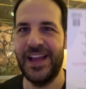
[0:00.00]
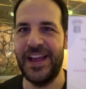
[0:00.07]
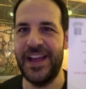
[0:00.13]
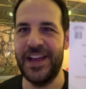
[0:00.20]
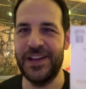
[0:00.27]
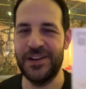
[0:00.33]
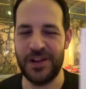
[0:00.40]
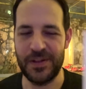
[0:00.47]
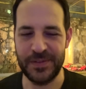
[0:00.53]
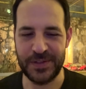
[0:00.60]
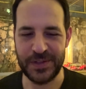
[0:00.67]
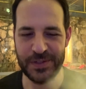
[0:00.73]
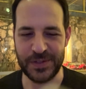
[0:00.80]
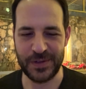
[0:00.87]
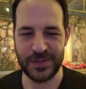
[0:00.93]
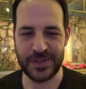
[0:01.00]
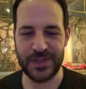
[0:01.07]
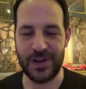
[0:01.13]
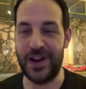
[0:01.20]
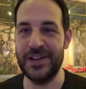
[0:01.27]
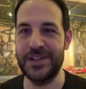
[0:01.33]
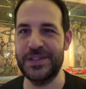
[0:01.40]
and all the desserts
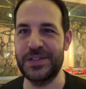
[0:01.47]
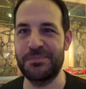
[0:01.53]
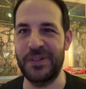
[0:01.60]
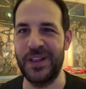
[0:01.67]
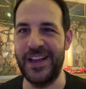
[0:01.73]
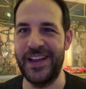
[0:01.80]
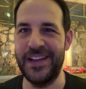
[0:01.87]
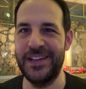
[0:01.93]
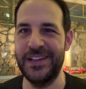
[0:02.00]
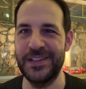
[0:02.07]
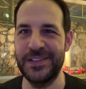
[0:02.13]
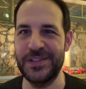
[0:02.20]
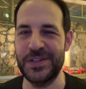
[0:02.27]
on display